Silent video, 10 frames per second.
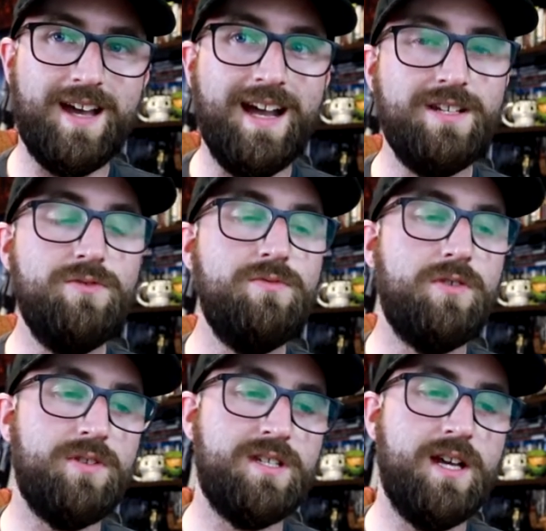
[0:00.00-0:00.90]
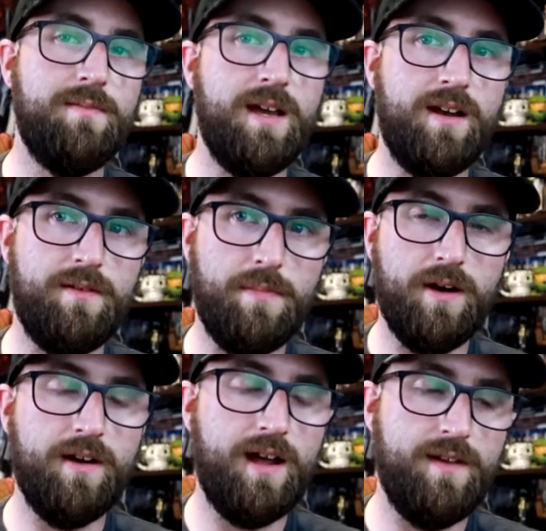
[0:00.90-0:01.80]
I do know The Sandman in
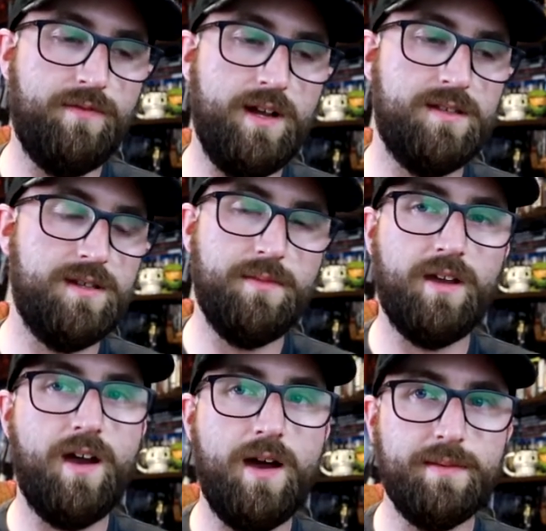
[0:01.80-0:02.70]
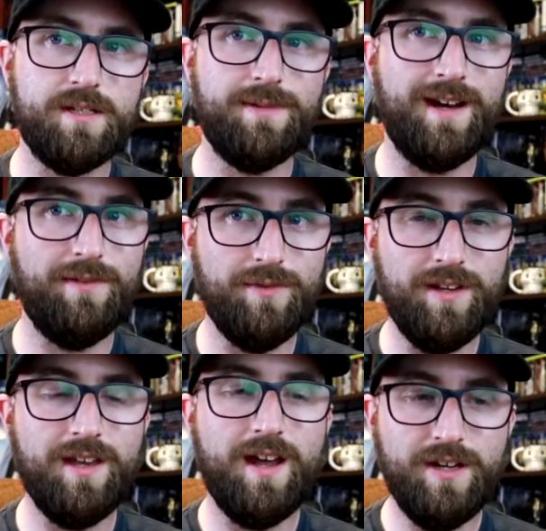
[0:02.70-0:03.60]
part. I have read some of the comics, but I
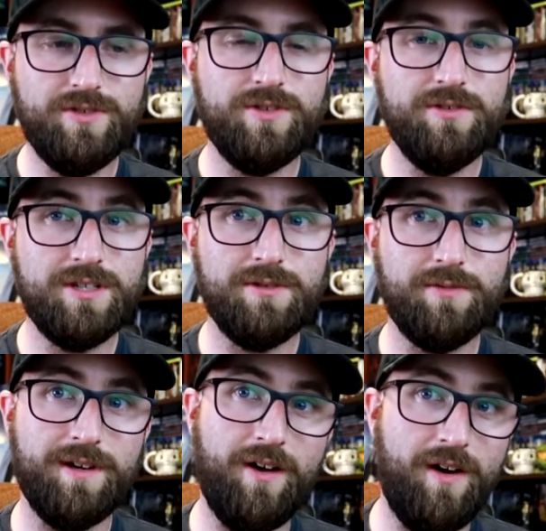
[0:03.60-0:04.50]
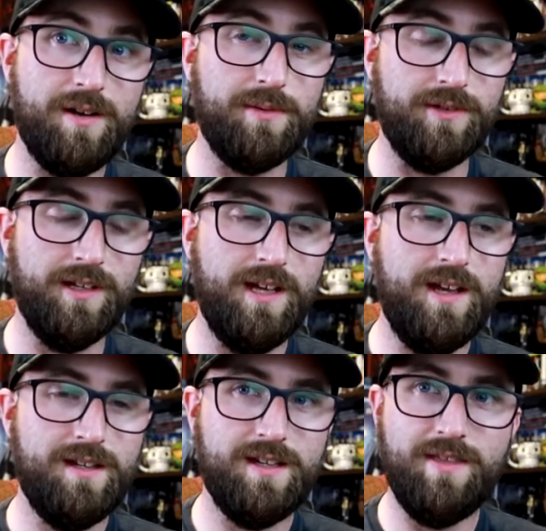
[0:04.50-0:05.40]
really got introduced to it when Audible
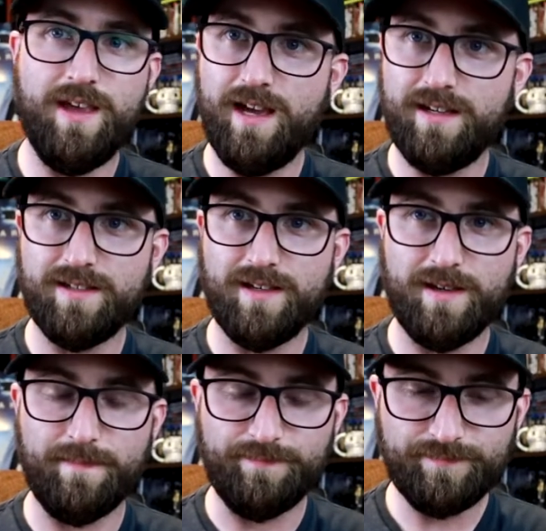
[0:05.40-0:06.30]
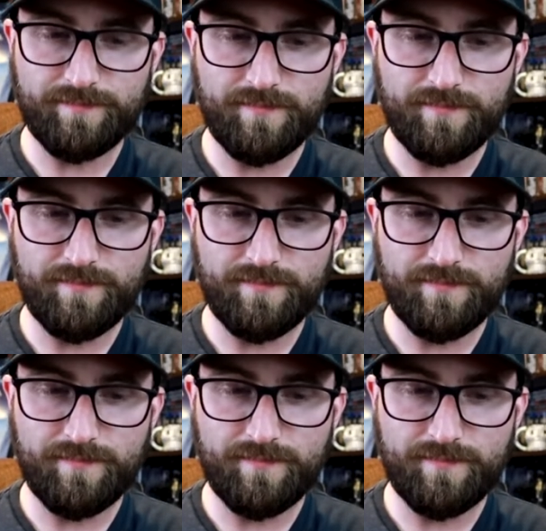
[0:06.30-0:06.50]
did that um,